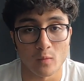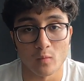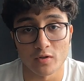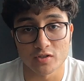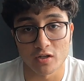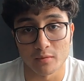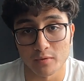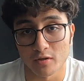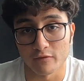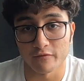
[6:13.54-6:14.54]
what's going to
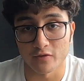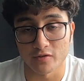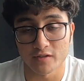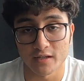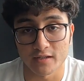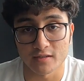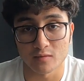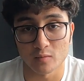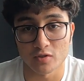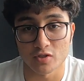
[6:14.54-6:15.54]
be on the first
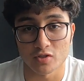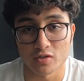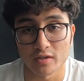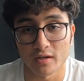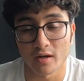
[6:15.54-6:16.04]
test, which is,